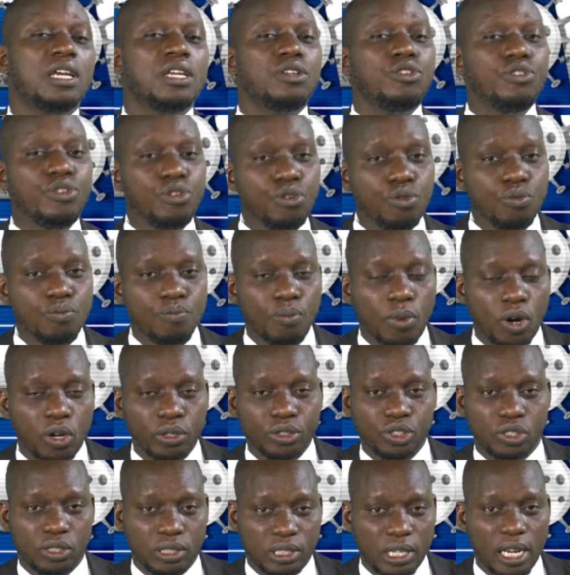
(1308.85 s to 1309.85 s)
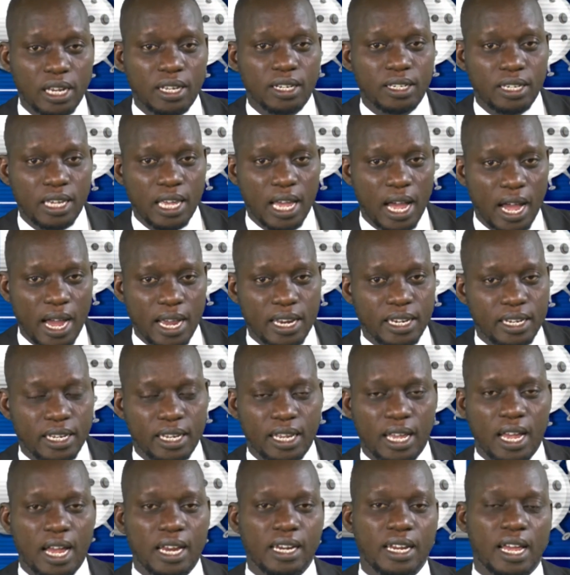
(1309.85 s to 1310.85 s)
You must check the ID
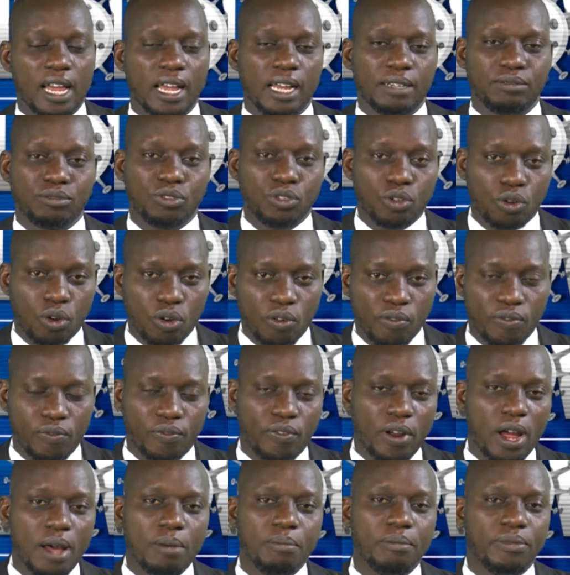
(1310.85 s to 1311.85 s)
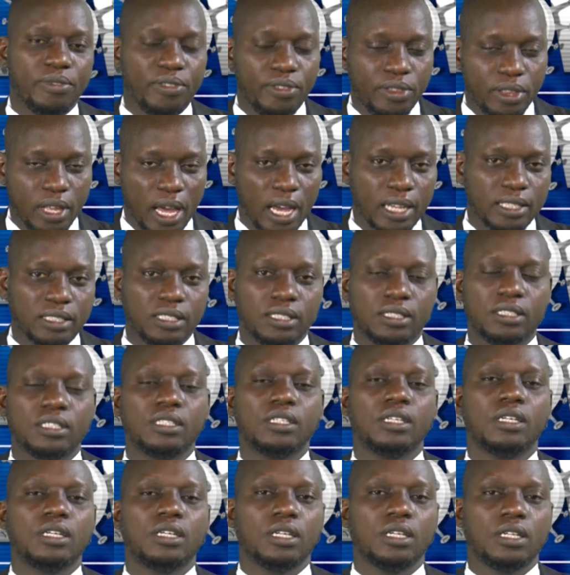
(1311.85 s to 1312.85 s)
card and confirm that
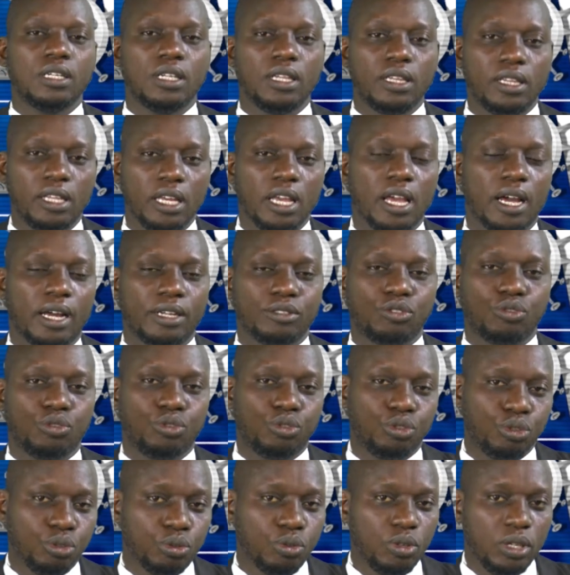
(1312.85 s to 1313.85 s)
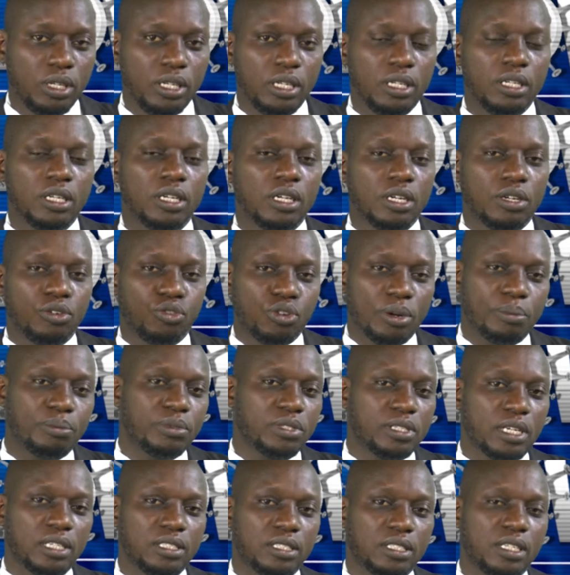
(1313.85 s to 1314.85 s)
they are truly
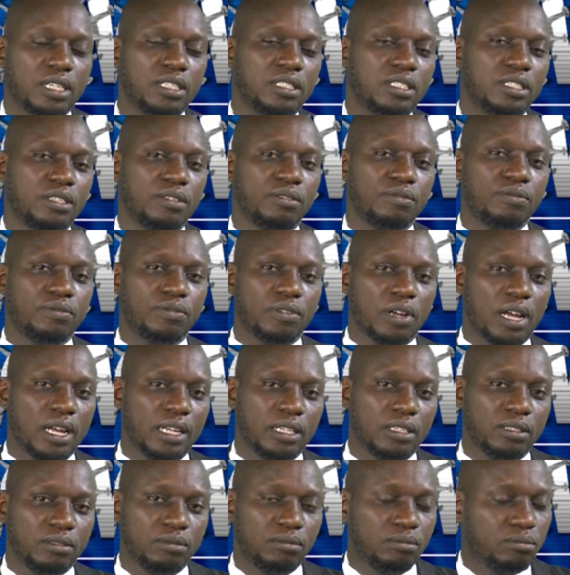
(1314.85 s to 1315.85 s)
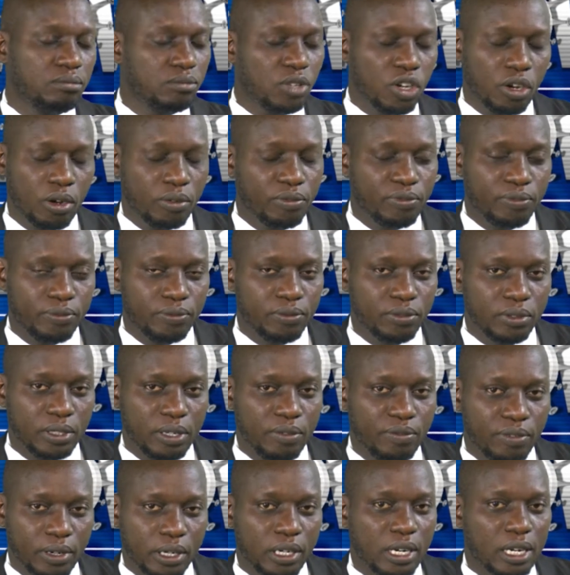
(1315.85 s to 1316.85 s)
representative and of the
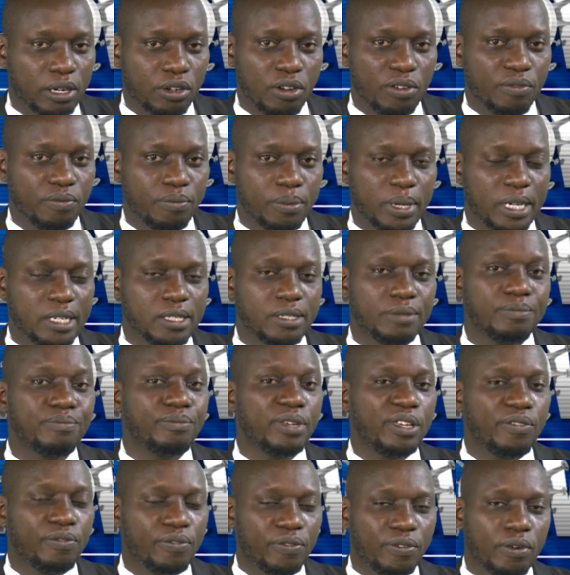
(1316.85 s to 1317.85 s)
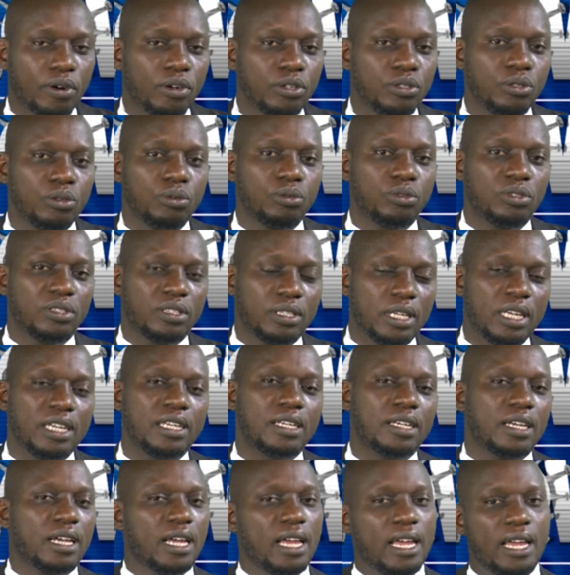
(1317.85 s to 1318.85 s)
federal government before you
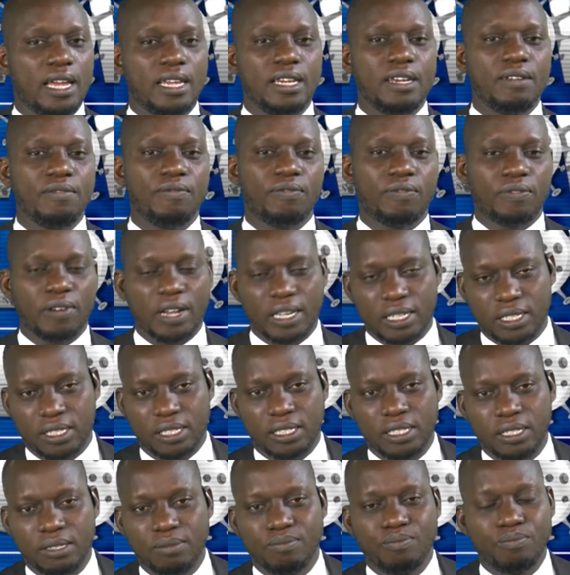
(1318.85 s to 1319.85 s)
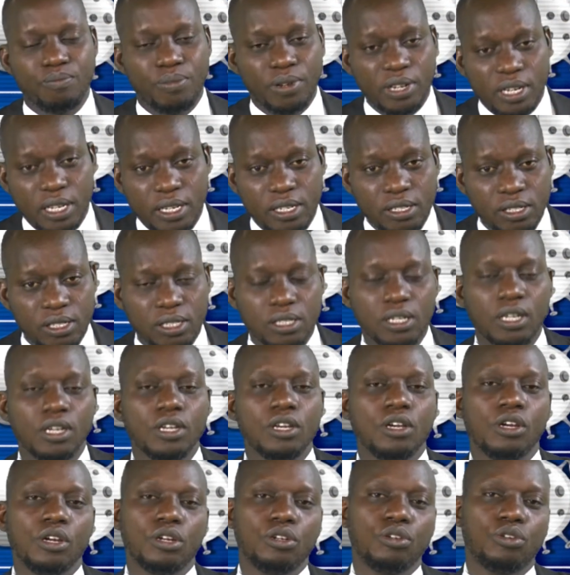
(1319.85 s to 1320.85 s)
take any vaccine. Please
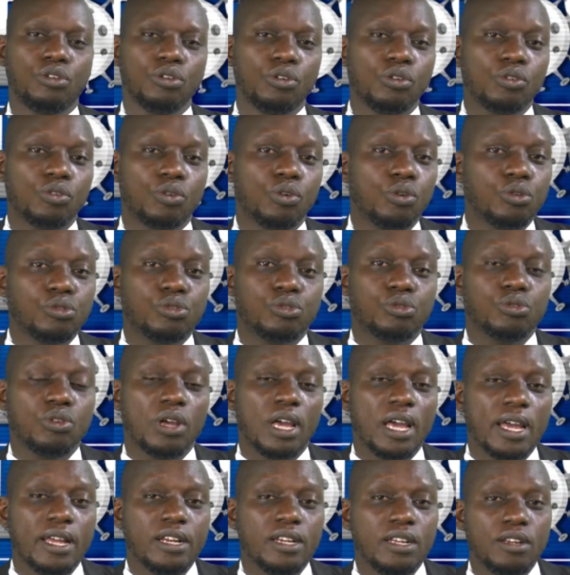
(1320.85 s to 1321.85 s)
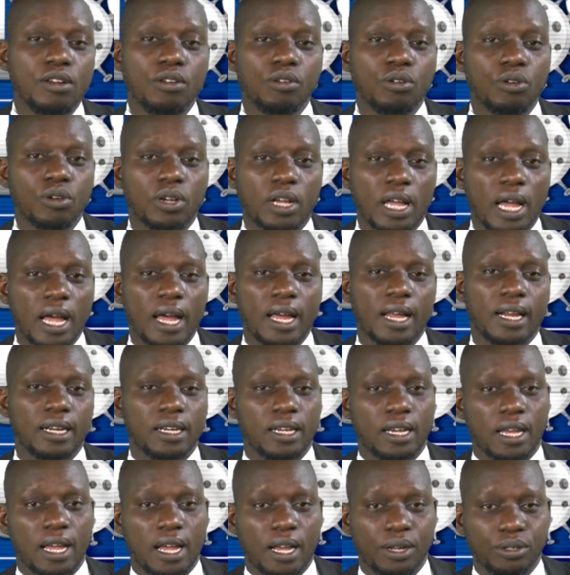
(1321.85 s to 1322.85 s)
don't go to any local
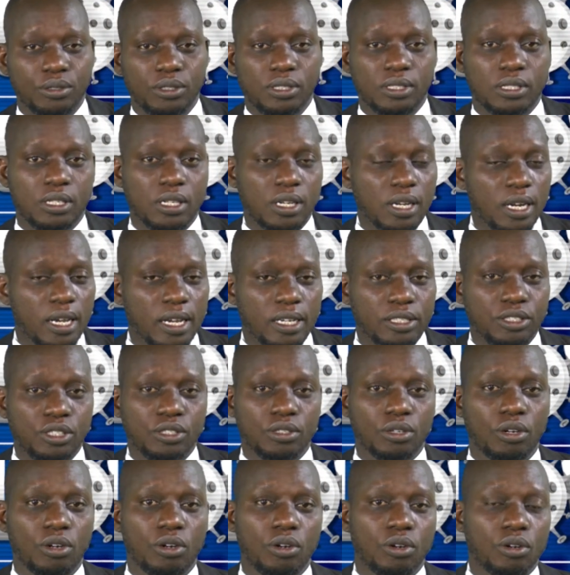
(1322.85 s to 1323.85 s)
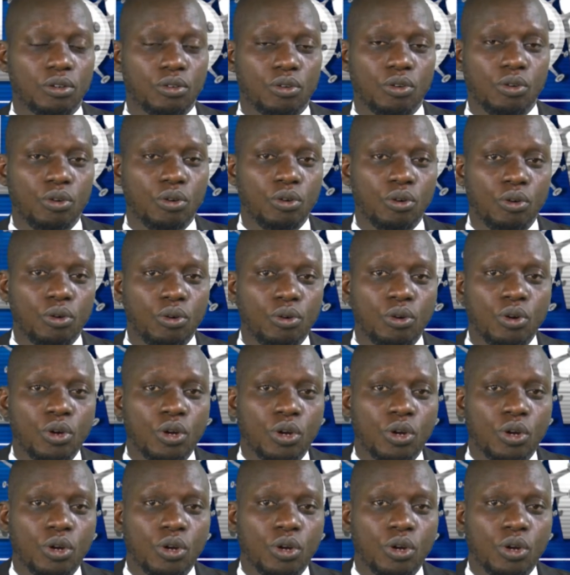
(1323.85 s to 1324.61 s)
outlet or go